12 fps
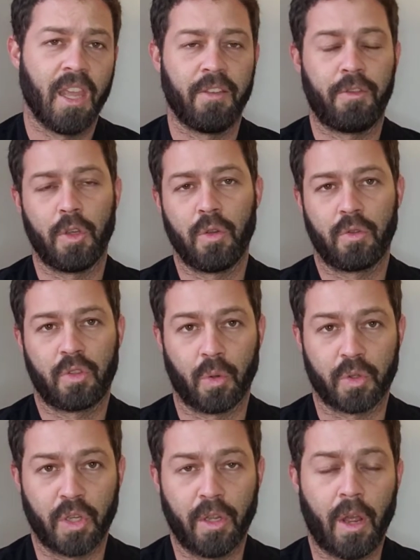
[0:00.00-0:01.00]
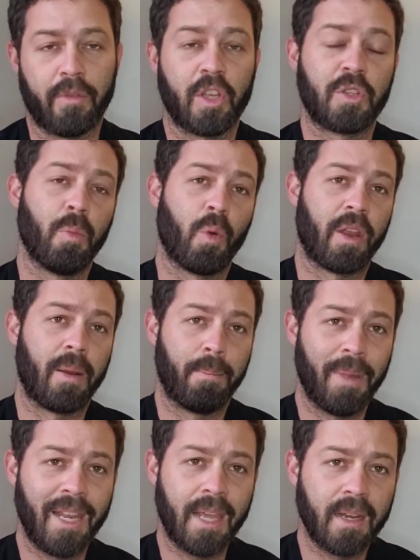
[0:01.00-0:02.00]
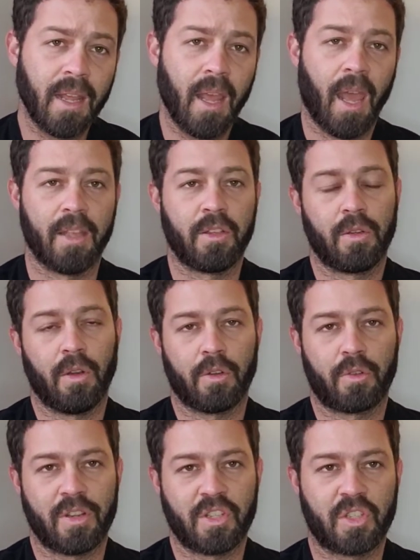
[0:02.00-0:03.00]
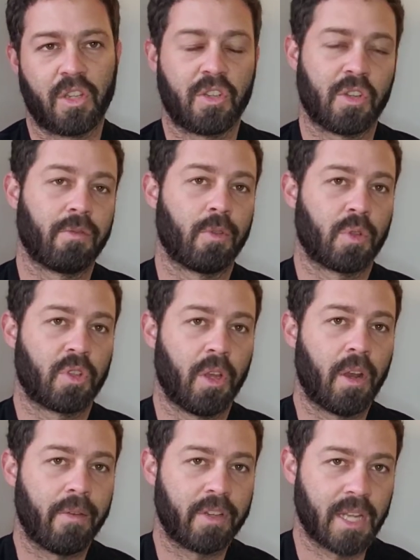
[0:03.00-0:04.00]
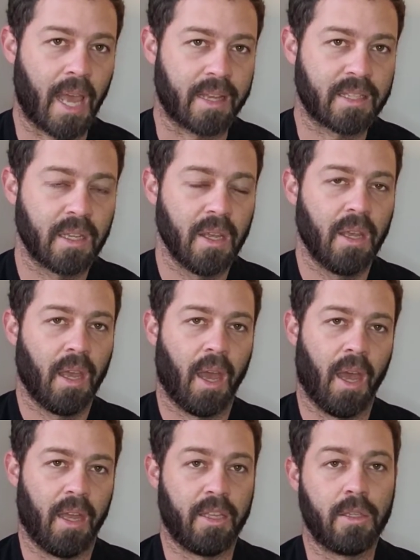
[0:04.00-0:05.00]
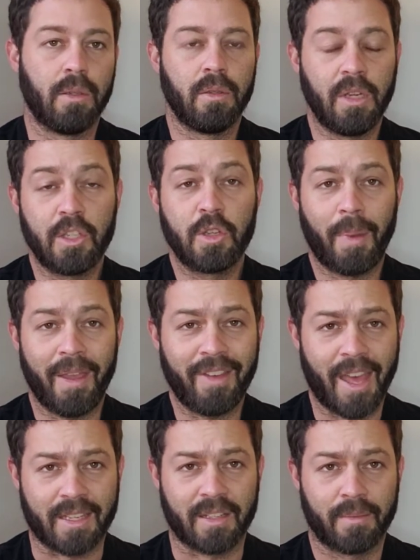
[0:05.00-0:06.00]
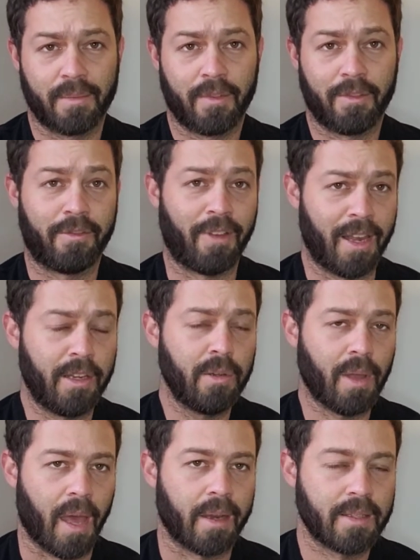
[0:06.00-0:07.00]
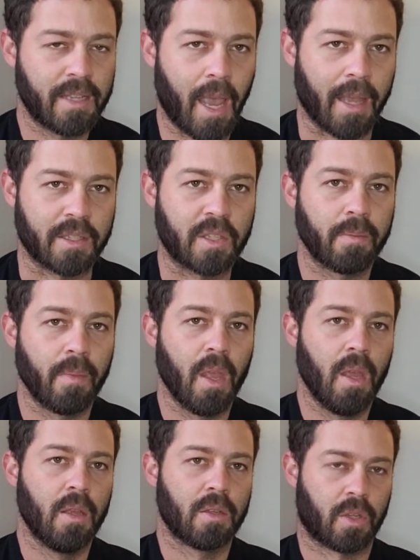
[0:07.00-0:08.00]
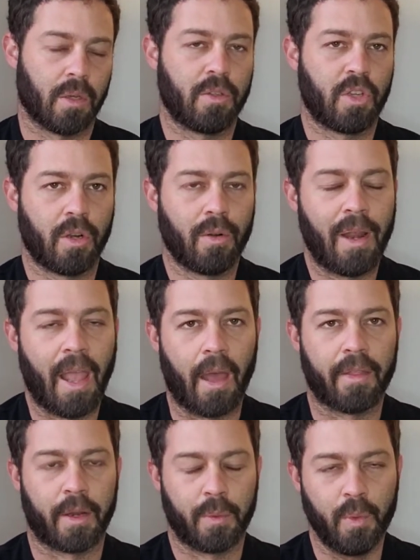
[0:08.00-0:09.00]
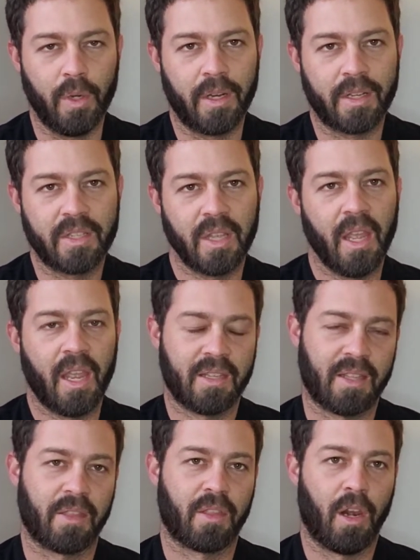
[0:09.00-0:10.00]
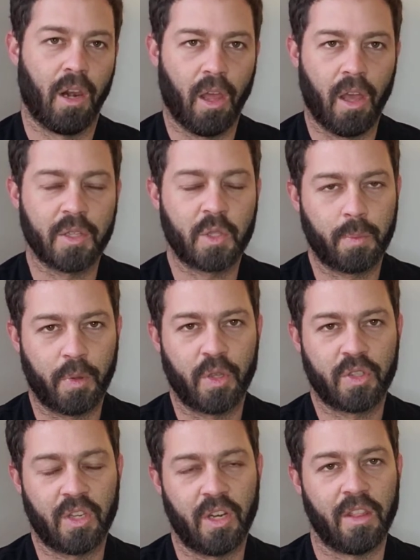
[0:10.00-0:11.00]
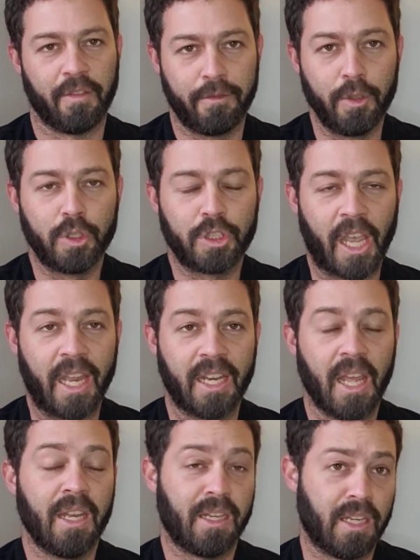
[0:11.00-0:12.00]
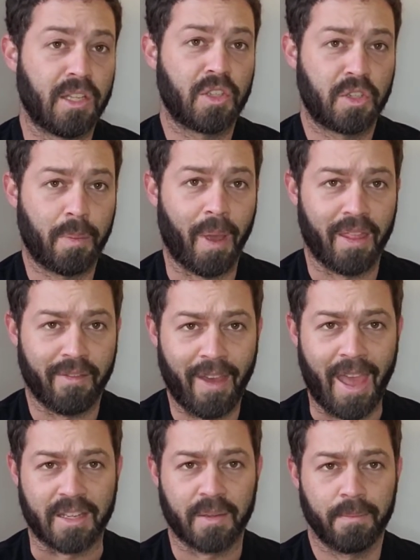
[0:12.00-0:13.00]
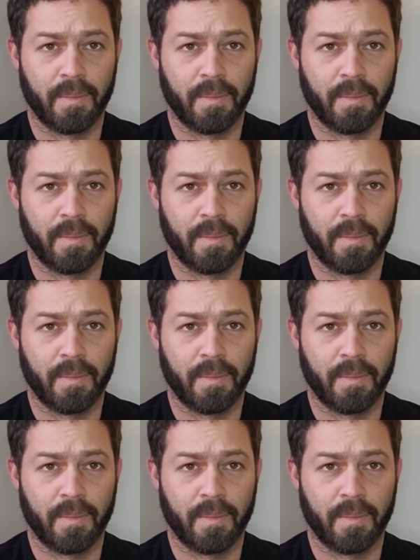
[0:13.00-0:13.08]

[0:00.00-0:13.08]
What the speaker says: If your turnover is more than $1 million and you're not registered just for turnover tax, you need to pay VAT, value added tax. So generally how that works is that the last person in the food chain needs to pay the VAT.